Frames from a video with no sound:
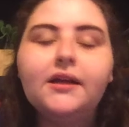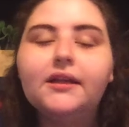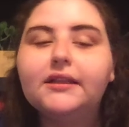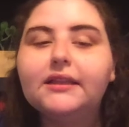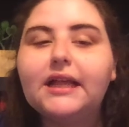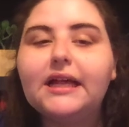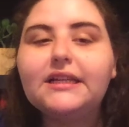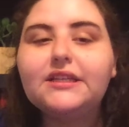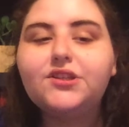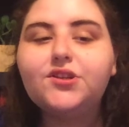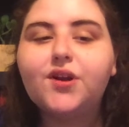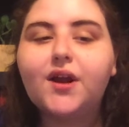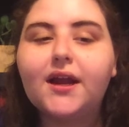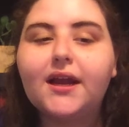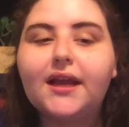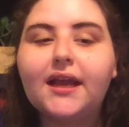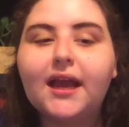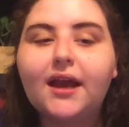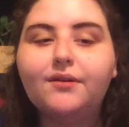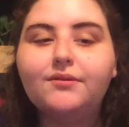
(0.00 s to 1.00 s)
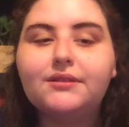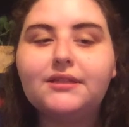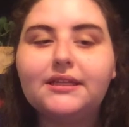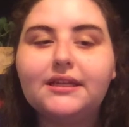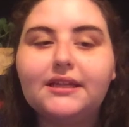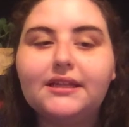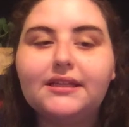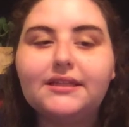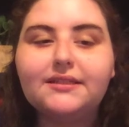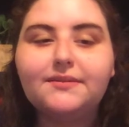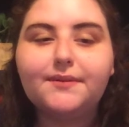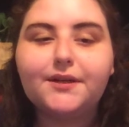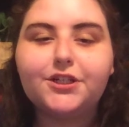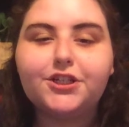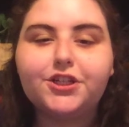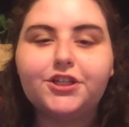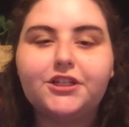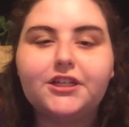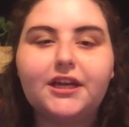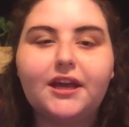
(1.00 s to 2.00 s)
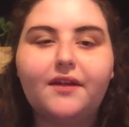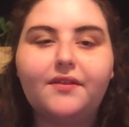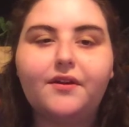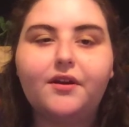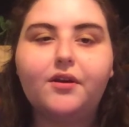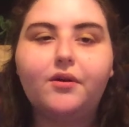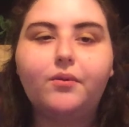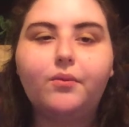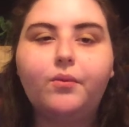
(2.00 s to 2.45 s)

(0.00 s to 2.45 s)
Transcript: Let's try counting this measure together.